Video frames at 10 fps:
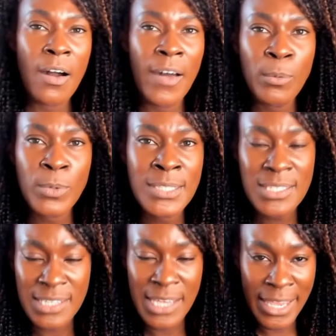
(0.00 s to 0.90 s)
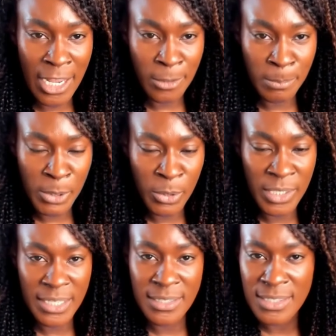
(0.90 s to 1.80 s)
I wouldn't say our
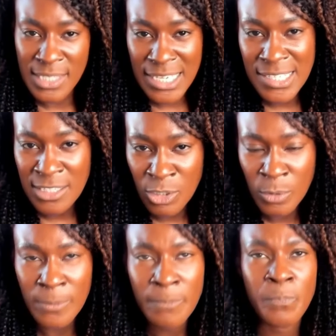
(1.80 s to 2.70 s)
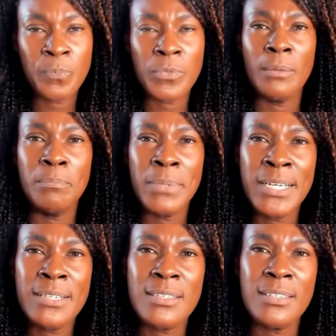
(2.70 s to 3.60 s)
blog is seasonal,
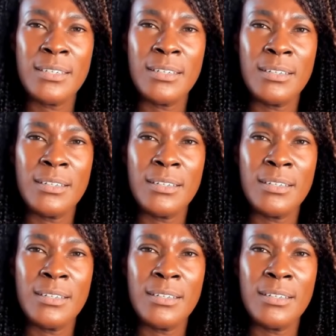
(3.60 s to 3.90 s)
but